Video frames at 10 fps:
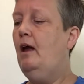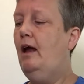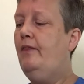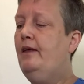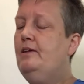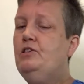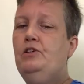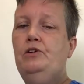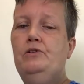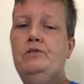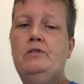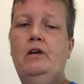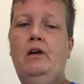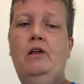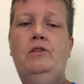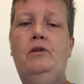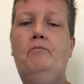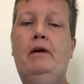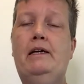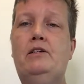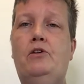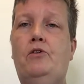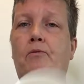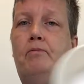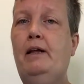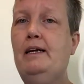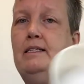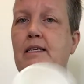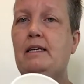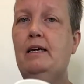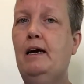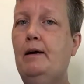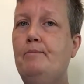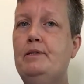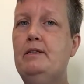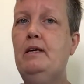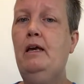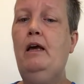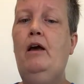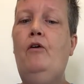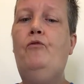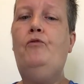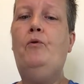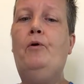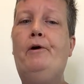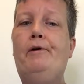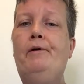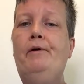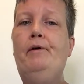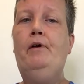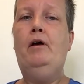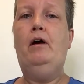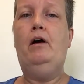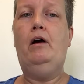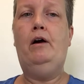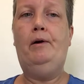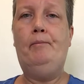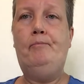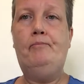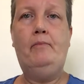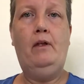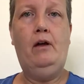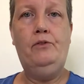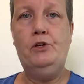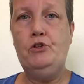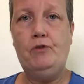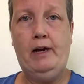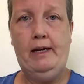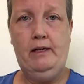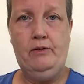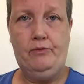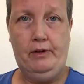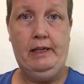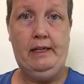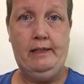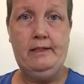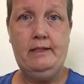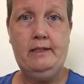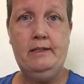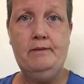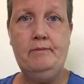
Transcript: And then to use the metal or plastic cups for the dry ingredients.